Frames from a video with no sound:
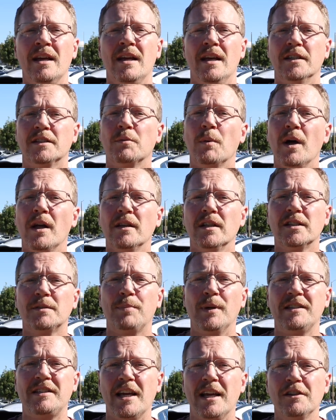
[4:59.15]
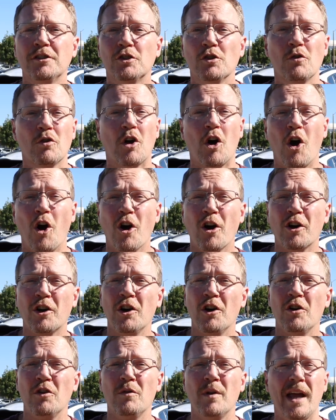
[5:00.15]
as well as potential
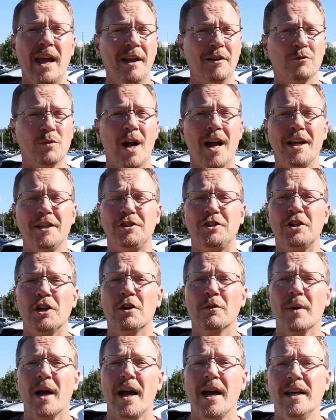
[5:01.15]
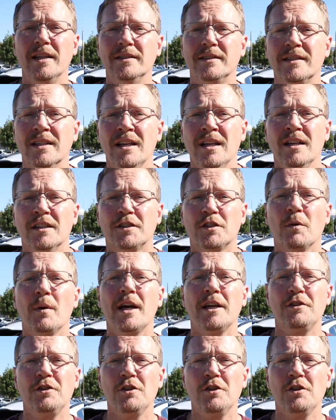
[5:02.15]
cargo and rideshare rides, so I